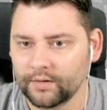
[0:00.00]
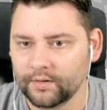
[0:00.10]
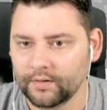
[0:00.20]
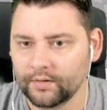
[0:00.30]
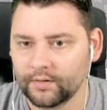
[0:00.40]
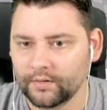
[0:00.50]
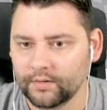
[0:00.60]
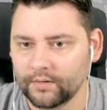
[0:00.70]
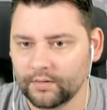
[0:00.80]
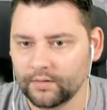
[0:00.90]

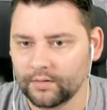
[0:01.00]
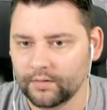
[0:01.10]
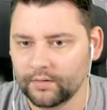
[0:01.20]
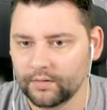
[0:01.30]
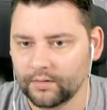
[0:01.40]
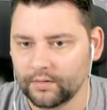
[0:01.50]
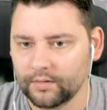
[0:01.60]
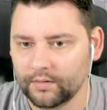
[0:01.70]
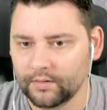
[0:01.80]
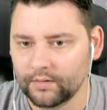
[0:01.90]

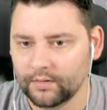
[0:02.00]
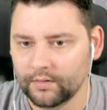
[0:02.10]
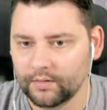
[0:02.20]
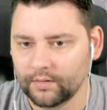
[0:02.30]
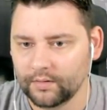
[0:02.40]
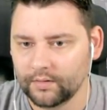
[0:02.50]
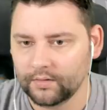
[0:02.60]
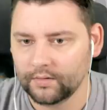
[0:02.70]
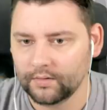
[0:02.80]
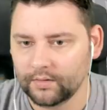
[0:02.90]

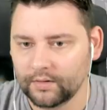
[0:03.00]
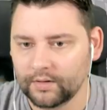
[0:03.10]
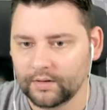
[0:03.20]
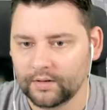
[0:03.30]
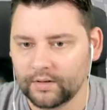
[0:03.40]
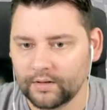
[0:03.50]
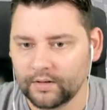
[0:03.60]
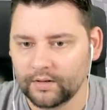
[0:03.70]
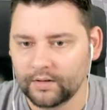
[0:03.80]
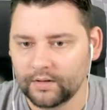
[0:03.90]

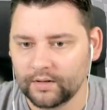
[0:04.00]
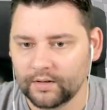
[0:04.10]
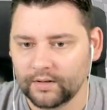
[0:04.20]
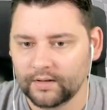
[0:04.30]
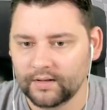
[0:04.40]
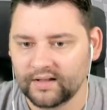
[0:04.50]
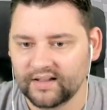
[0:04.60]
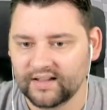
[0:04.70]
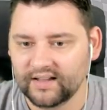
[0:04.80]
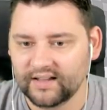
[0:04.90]

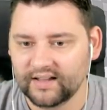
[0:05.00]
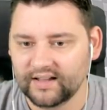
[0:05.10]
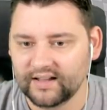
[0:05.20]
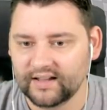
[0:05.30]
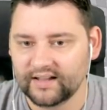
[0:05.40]
[no speech]